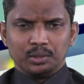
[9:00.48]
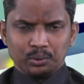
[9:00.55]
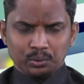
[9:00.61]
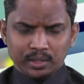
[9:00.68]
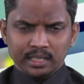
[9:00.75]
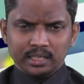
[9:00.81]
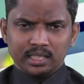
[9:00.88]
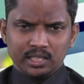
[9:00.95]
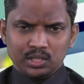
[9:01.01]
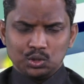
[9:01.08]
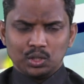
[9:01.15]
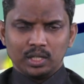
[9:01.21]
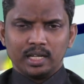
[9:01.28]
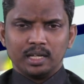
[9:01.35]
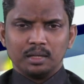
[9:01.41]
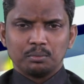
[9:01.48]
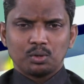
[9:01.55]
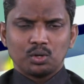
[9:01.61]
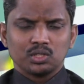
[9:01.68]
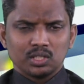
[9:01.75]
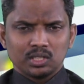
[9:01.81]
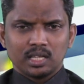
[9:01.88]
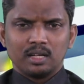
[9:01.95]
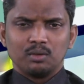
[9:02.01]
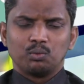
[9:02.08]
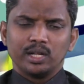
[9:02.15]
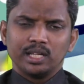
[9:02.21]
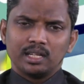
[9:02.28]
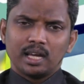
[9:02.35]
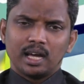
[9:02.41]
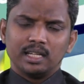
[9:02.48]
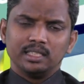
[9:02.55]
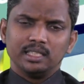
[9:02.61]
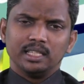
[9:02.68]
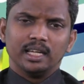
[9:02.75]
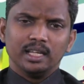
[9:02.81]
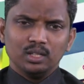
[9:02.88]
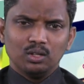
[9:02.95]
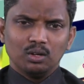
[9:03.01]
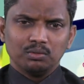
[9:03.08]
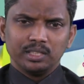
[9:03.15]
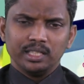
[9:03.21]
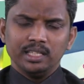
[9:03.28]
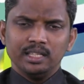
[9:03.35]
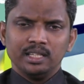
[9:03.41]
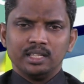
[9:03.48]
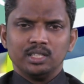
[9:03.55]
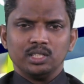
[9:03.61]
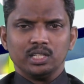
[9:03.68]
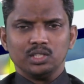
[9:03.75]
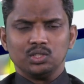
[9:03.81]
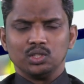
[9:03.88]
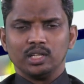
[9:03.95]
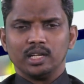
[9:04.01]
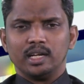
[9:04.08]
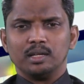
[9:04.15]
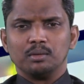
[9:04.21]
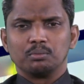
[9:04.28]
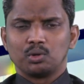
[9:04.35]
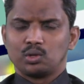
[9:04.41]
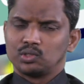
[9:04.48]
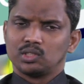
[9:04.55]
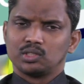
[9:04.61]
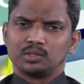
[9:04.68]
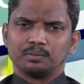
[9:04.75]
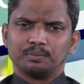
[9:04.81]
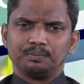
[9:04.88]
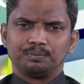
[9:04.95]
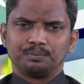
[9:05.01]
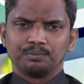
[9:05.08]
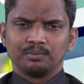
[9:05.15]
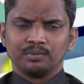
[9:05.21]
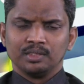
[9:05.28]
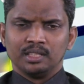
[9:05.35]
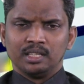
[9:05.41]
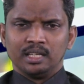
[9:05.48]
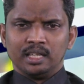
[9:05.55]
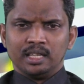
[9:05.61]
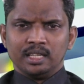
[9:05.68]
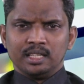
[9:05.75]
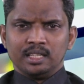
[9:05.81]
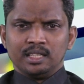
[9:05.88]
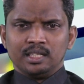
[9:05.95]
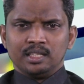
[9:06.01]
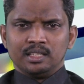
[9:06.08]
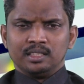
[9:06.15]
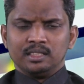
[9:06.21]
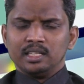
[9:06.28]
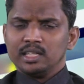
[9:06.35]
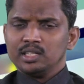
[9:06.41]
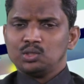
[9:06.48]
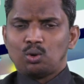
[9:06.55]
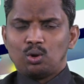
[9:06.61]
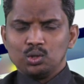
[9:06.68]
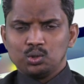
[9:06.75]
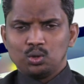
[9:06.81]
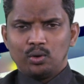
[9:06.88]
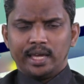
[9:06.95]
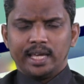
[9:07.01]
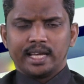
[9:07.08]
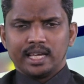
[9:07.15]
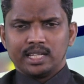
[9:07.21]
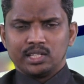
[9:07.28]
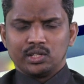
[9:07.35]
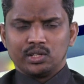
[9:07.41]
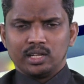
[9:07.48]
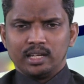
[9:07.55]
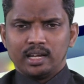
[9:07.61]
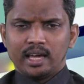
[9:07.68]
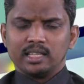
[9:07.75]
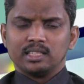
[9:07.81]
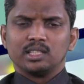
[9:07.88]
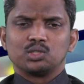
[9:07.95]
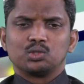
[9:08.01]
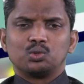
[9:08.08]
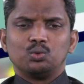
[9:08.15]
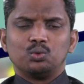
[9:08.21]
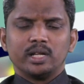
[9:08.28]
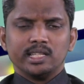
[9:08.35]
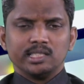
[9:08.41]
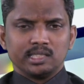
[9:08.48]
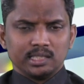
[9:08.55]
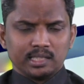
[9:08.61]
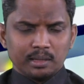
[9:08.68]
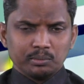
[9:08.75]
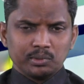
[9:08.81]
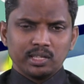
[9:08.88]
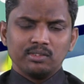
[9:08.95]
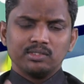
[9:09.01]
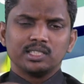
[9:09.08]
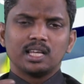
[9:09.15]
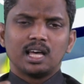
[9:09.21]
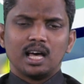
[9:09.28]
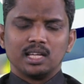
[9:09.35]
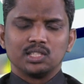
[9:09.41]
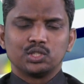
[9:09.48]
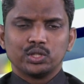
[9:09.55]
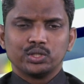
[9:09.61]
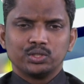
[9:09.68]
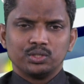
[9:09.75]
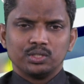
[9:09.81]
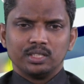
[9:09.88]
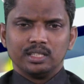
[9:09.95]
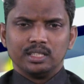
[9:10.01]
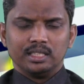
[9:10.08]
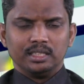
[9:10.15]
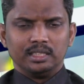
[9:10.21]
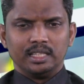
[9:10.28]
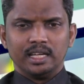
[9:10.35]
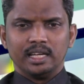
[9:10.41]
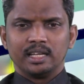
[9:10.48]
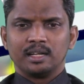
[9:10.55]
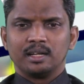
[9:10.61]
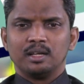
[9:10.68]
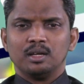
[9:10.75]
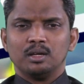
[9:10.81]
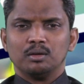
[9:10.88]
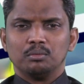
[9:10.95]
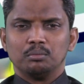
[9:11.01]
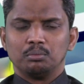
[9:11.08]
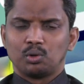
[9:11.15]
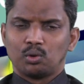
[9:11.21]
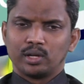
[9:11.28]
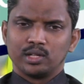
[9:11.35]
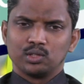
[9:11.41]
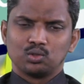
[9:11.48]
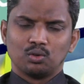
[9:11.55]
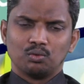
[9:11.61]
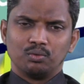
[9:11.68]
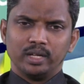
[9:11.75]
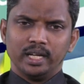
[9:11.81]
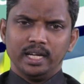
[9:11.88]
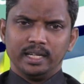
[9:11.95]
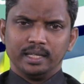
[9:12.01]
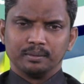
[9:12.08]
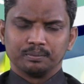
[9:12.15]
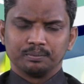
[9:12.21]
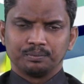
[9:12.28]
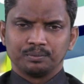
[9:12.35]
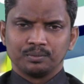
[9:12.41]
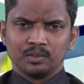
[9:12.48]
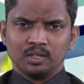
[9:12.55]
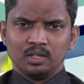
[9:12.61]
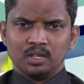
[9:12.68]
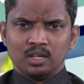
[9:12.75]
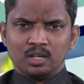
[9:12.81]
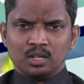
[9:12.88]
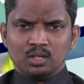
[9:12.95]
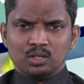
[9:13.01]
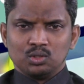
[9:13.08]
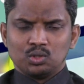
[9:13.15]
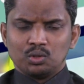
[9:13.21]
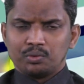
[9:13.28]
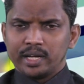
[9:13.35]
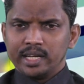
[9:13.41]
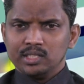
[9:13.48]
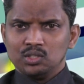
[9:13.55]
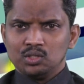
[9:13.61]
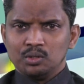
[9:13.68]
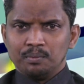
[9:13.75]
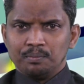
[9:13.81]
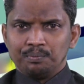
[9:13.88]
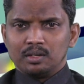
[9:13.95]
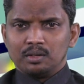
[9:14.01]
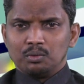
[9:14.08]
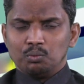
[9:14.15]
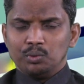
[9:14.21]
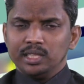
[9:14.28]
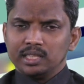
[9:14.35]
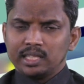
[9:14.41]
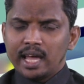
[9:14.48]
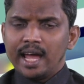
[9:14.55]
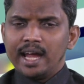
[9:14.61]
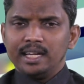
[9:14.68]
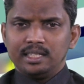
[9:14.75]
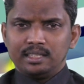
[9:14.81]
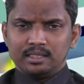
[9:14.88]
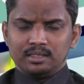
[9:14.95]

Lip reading: during the teaching learning process, and what at the end of the teaching learning process. There is also a category like the students themselves assess their progress of learning. So friends, with that